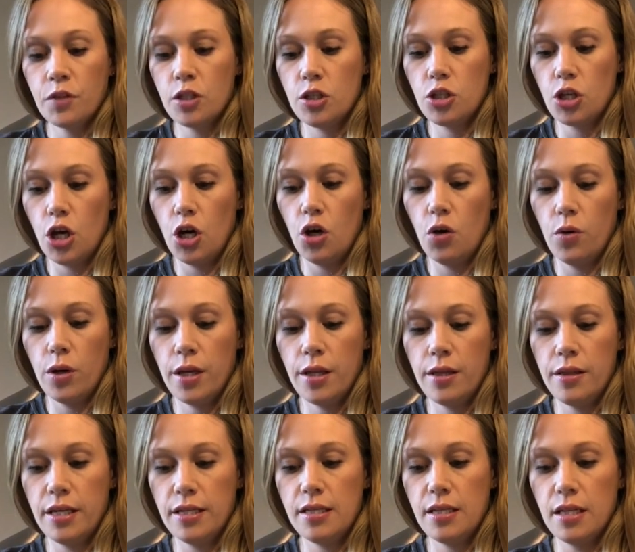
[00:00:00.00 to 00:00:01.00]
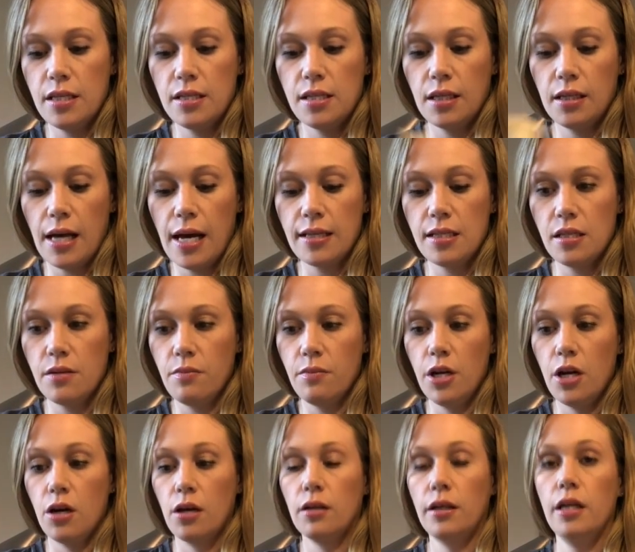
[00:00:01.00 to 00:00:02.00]
So this is the glass and
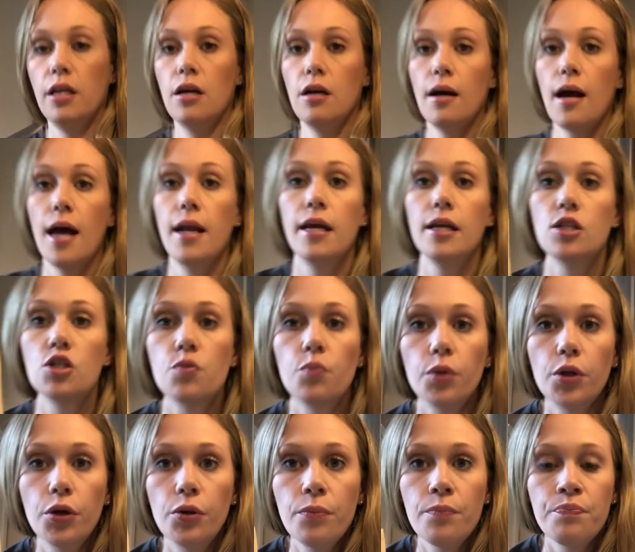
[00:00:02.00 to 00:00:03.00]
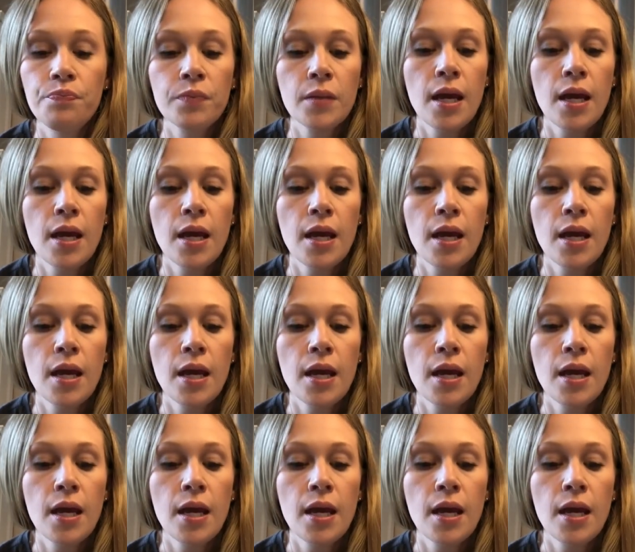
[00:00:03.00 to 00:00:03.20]
mirror cleaner, and it's blue,